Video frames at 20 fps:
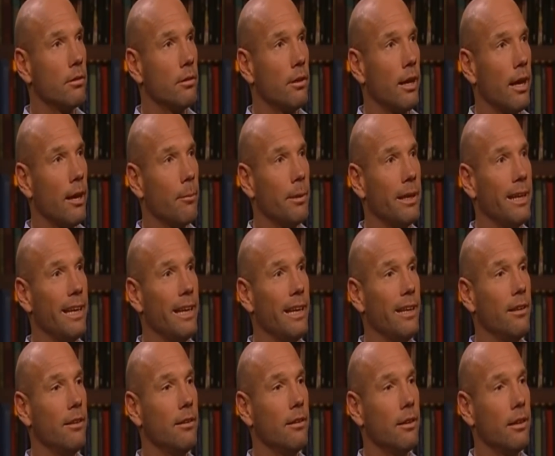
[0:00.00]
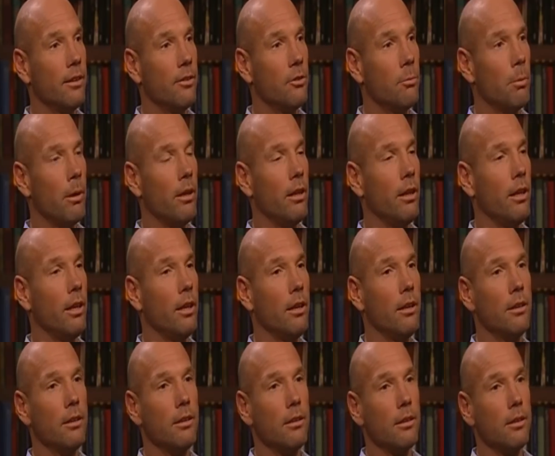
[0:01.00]
coming in and
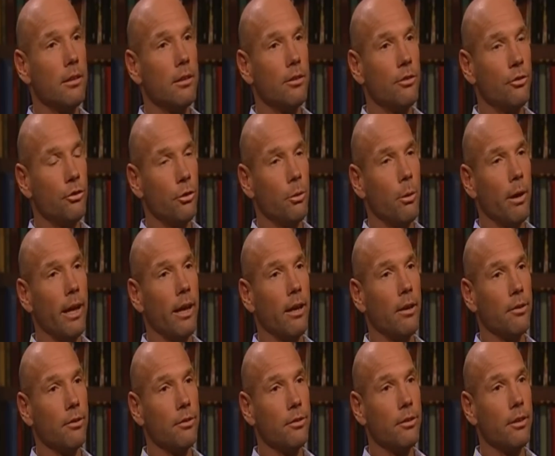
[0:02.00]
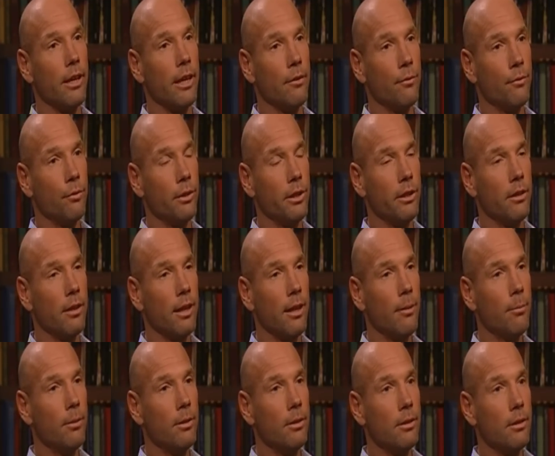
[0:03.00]
spending 2 hours at a footy
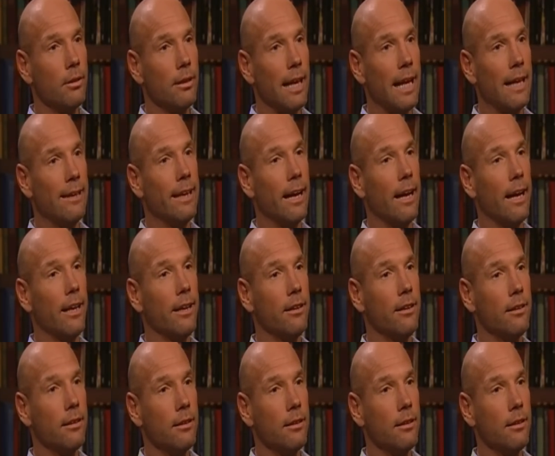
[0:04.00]
club a day,